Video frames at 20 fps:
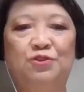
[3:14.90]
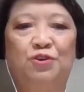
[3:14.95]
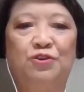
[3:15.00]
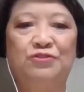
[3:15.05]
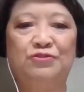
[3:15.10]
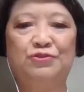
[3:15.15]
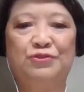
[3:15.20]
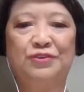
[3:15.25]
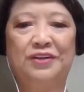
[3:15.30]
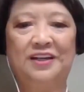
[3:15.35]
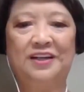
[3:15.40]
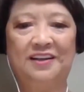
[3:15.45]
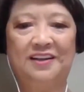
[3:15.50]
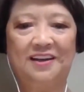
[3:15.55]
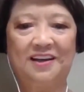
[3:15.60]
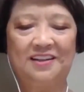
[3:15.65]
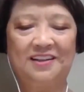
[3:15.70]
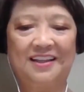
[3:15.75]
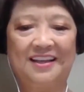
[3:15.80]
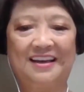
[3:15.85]
You don't really
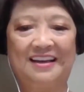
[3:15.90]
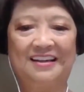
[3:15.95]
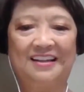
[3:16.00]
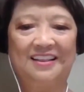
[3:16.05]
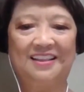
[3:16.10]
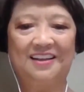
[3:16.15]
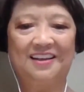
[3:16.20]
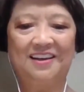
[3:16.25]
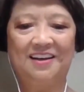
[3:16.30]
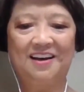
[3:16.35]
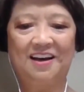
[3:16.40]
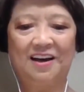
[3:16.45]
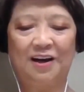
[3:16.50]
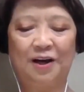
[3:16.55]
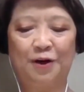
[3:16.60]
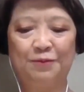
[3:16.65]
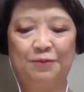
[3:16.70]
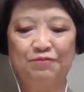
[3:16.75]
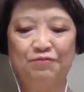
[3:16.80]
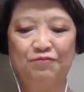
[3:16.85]
get anything.
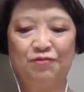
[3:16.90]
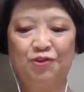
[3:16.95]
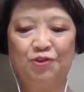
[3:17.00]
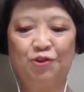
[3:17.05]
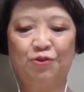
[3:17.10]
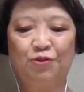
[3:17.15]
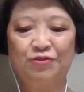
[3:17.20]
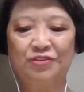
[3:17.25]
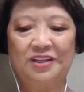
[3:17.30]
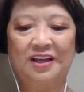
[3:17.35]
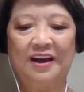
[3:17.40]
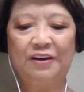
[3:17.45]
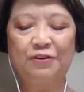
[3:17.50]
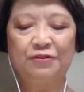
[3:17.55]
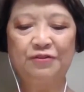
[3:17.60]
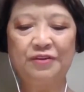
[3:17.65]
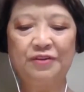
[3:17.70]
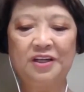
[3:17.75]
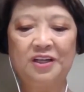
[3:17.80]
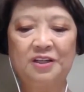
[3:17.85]
You don't
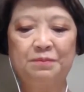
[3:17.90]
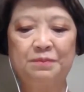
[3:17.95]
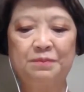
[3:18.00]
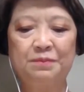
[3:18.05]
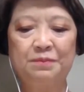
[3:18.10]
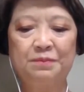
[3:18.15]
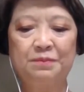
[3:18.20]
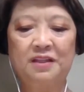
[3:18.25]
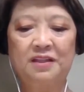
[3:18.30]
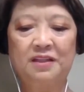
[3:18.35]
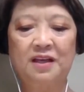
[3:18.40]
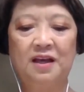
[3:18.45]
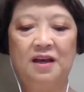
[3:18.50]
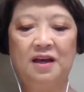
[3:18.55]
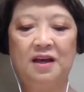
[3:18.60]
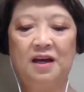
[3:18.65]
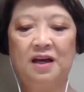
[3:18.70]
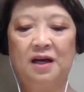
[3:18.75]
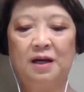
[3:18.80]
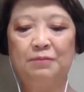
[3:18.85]
die of it, but
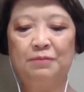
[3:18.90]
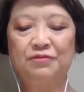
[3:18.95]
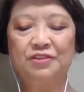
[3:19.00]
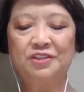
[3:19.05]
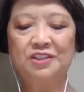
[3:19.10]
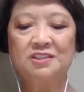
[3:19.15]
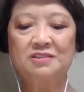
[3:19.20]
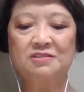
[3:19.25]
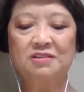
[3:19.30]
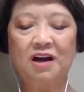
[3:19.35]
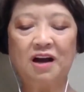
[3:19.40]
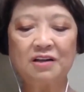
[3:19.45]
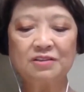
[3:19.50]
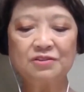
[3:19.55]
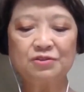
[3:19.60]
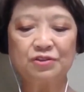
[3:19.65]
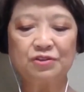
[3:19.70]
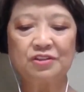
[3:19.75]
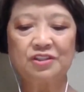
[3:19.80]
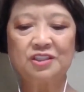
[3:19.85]
these
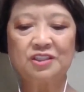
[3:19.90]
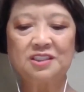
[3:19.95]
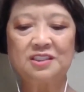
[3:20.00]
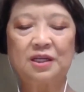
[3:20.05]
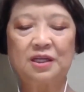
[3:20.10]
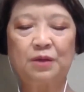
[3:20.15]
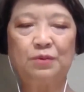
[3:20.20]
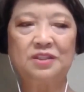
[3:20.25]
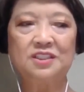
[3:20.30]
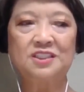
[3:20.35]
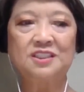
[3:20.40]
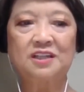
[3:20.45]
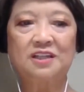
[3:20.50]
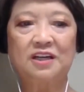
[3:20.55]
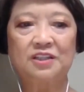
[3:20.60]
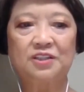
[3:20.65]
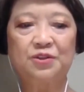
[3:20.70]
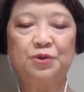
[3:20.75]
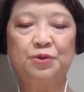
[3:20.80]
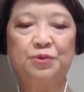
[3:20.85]
doctors, they will
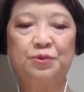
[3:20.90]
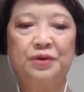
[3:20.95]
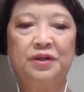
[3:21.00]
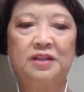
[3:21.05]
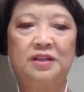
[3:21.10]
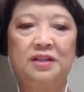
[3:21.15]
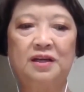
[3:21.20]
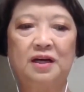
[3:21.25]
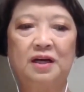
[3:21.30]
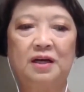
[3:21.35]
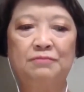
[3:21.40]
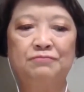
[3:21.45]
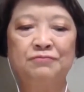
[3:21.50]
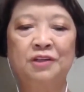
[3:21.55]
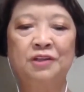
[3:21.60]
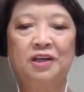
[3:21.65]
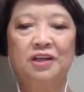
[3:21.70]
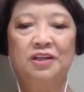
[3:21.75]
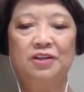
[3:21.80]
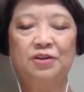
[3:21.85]
start you with,
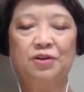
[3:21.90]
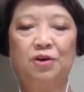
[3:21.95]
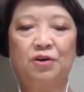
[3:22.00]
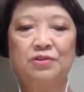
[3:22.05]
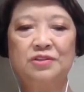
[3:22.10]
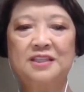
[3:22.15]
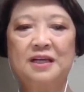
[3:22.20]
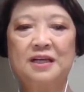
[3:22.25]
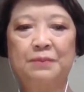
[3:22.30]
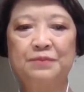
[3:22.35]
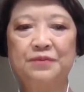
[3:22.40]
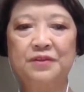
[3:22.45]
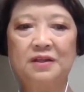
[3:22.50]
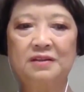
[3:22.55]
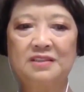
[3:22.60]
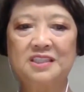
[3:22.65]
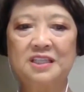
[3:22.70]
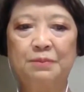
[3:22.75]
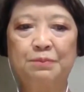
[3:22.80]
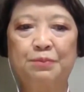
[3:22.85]

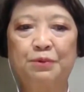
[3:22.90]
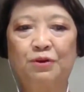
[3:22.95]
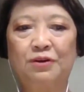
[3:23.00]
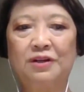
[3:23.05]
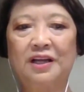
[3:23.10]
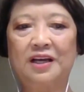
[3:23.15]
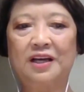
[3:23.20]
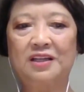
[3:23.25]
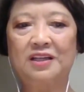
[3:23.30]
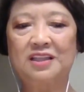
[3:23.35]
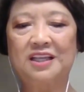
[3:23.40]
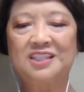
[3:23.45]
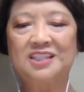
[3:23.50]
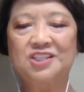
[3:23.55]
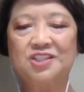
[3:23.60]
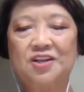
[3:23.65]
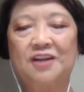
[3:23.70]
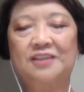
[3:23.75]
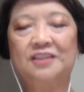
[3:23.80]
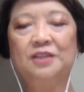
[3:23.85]
something simple, like they
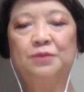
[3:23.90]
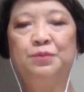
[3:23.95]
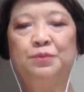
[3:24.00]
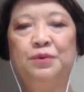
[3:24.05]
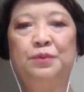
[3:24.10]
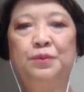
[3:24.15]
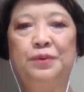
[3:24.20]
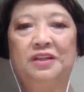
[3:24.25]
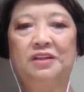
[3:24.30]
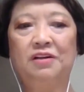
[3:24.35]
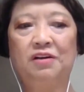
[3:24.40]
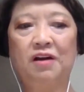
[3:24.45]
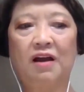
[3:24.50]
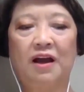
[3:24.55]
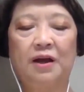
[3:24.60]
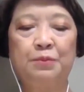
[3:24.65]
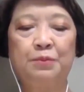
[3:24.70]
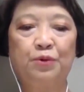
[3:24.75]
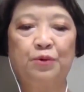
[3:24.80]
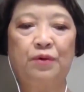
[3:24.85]
started me with
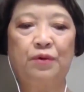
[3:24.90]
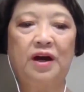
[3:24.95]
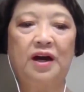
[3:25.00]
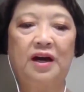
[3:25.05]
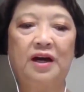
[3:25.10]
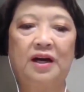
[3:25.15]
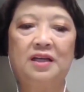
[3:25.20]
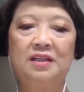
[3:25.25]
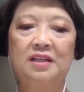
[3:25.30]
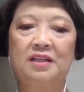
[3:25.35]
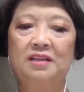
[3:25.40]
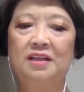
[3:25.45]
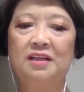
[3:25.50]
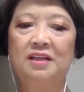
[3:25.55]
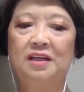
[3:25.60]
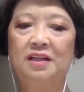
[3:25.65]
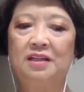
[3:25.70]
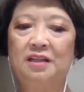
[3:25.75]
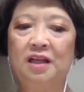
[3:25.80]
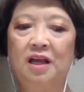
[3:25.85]
glyburide, and
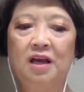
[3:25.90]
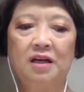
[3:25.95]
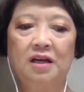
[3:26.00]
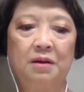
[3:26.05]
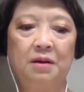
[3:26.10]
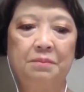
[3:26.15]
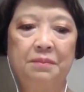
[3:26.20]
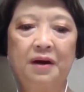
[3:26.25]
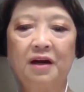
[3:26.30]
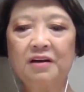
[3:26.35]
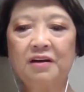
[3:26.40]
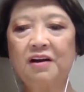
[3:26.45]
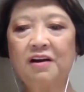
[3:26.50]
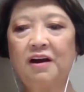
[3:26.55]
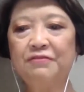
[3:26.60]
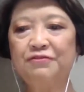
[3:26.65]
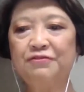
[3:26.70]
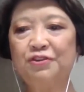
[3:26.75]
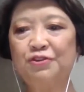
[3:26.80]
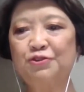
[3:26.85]
then come back
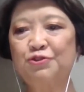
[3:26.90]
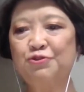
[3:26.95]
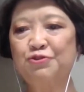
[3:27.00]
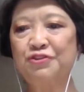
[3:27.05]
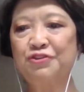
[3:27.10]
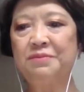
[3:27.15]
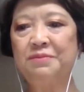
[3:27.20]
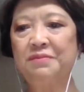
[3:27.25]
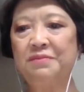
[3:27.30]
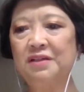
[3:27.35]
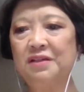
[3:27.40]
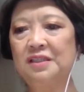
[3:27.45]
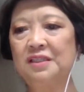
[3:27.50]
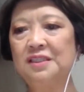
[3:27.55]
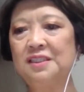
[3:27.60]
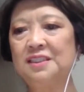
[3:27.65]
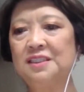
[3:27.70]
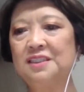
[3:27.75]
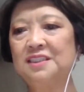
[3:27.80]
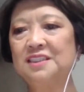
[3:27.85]
after 3
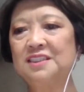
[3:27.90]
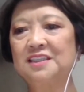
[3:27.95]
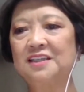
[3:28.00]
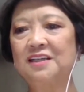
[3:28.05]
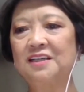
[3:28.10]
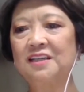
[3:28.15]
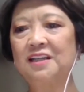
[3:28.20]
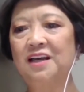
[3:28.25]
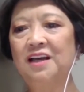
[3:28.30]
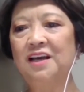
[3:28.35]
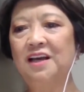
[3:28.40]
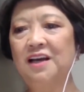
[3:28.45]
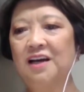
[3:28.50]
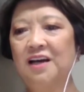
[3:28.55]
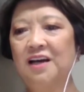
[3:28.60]
months, and,